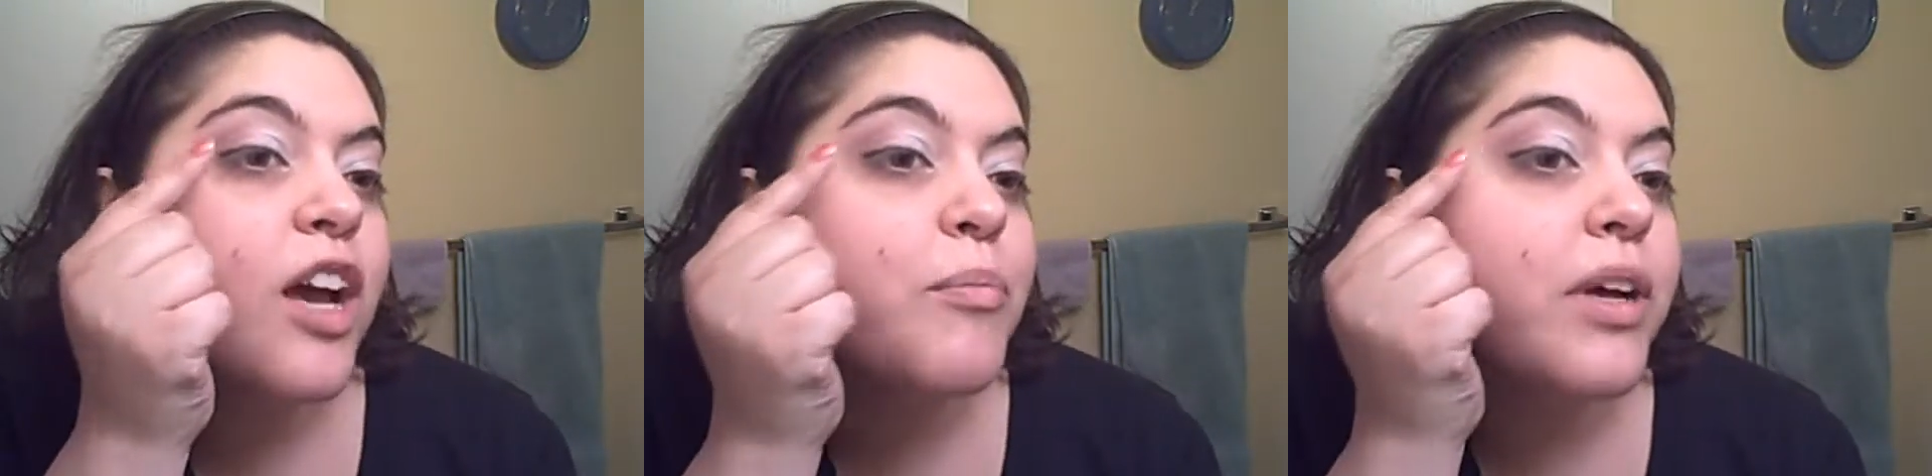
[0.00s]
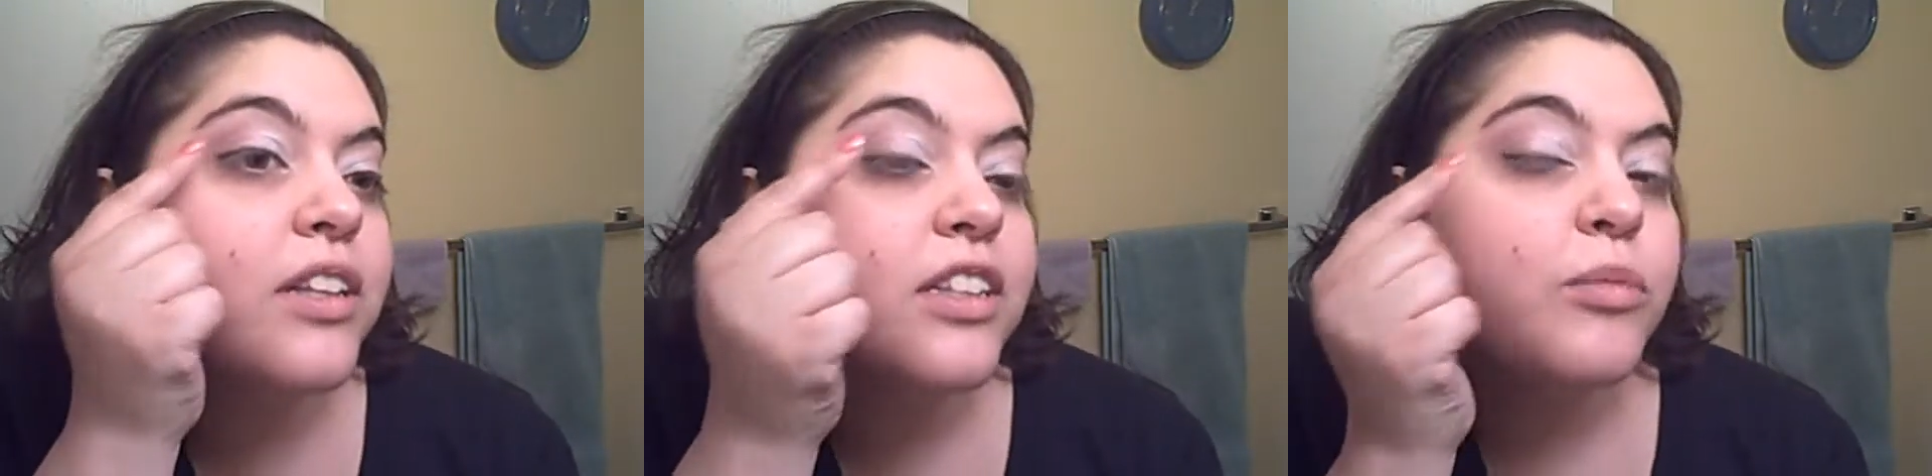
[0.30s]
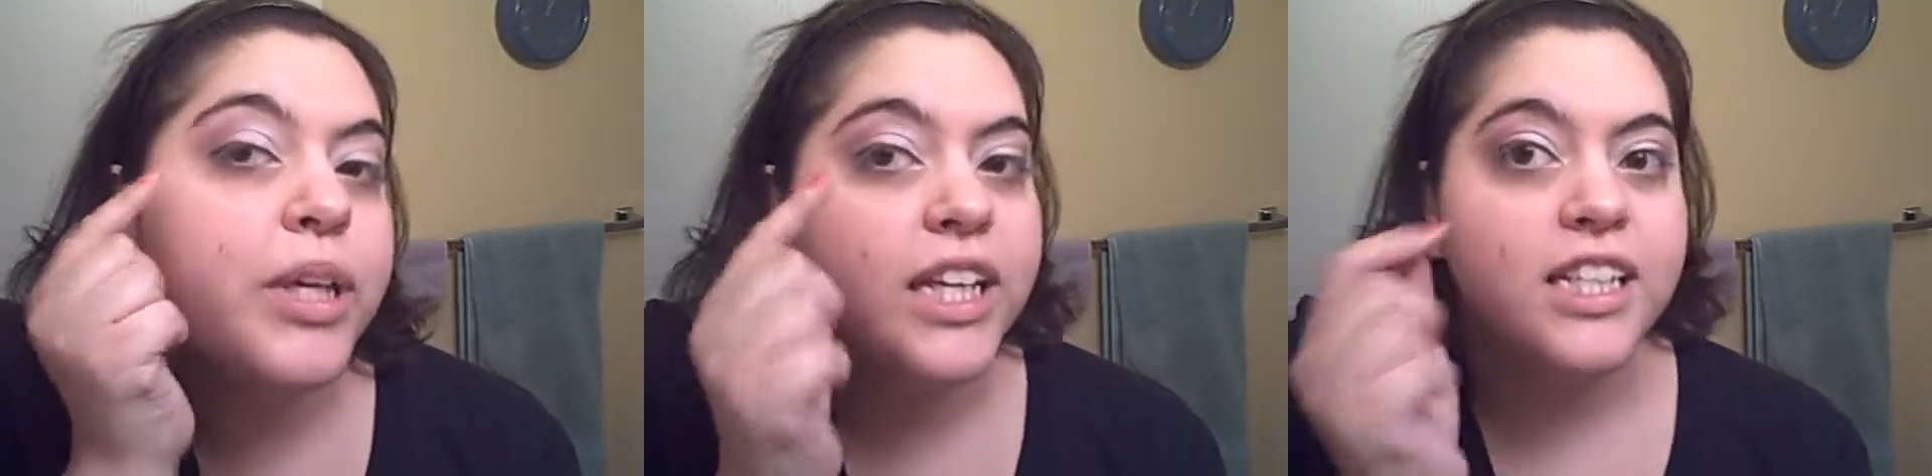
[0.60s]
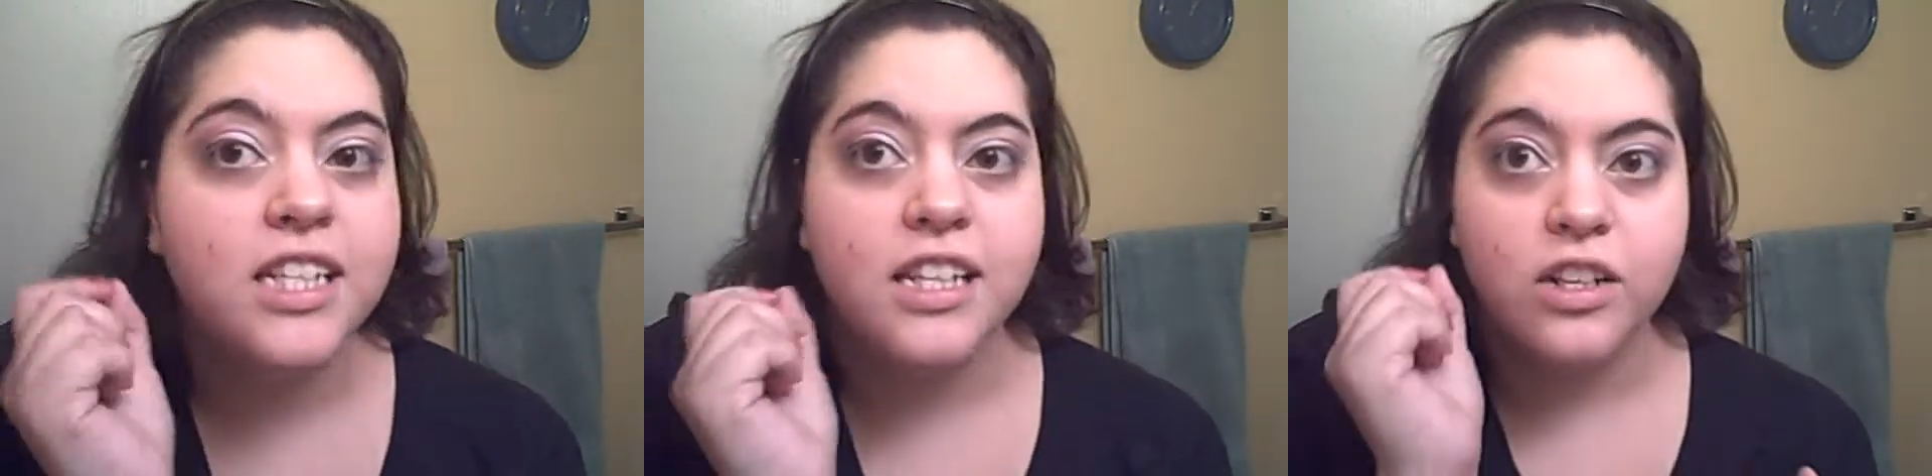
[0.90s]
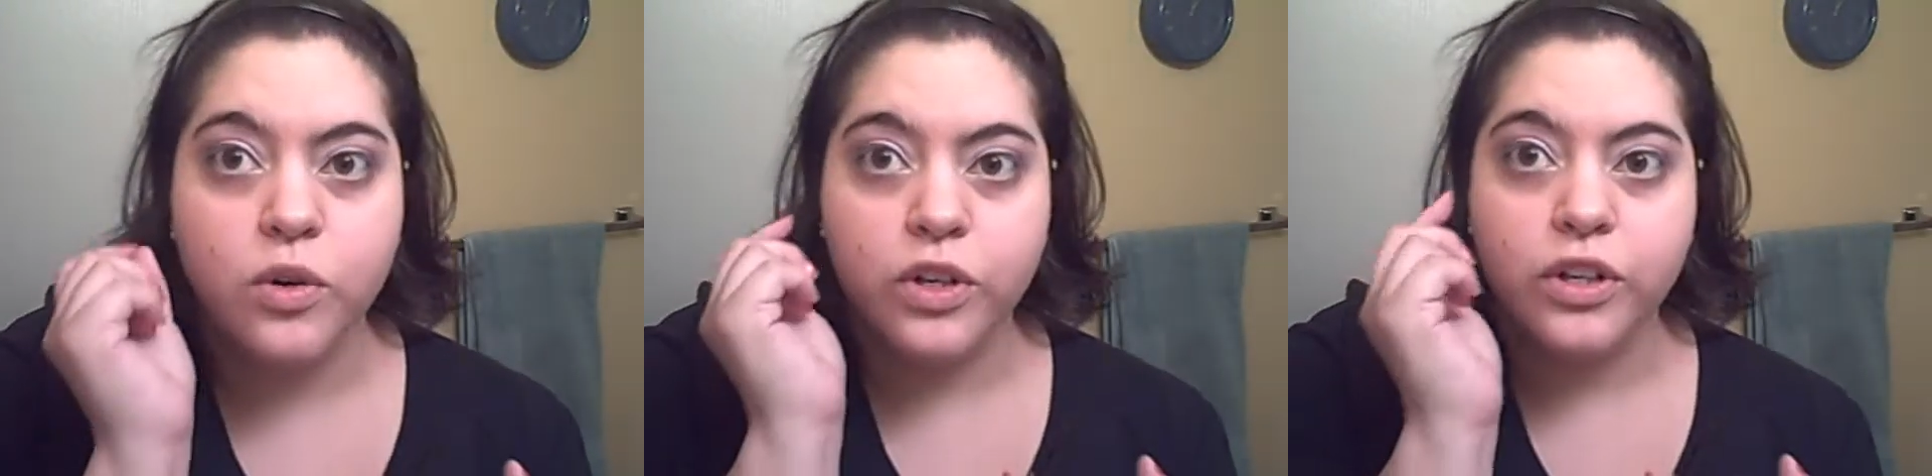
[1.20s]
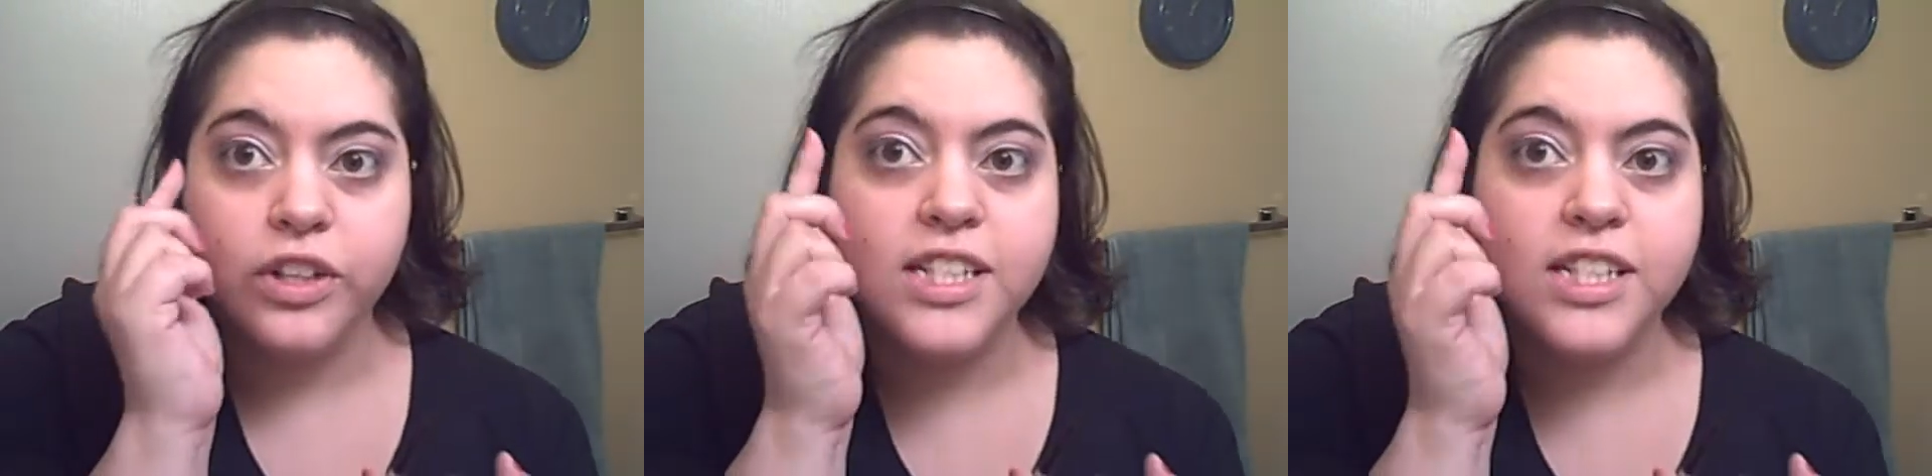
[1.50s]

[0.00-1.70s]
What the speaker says: up a little bit into the corner,